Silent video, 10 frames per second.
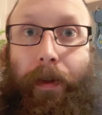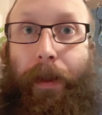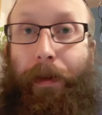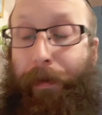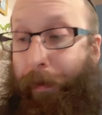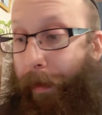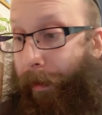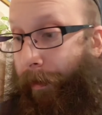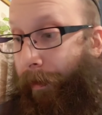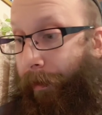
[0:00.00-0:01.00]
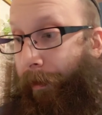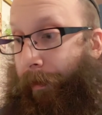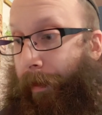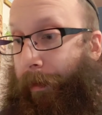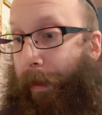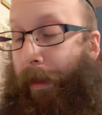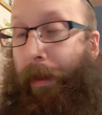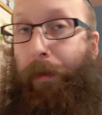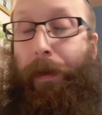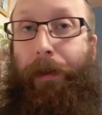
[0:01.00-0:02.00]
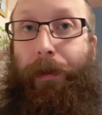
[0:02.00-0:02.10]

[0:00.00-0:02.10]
Hello, everyone. So we've been speaking about